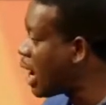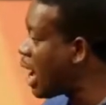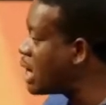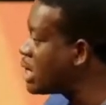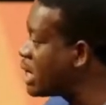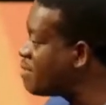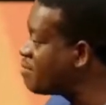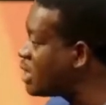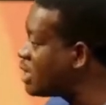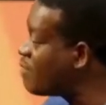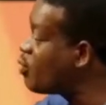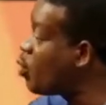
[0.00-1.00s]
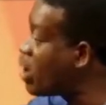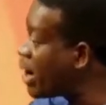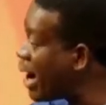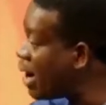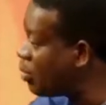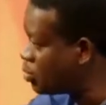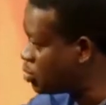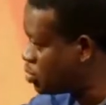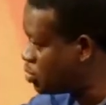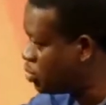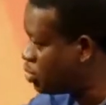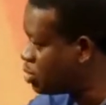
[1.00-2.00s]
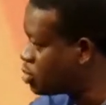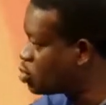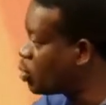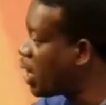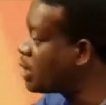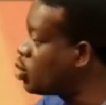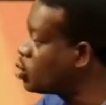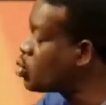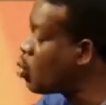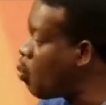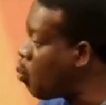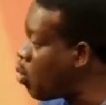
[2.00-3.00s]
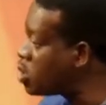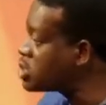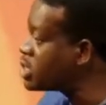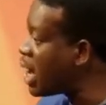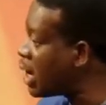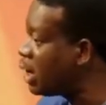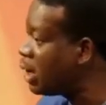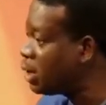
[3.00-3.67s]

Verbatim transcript: and give the devil ground so that those watcher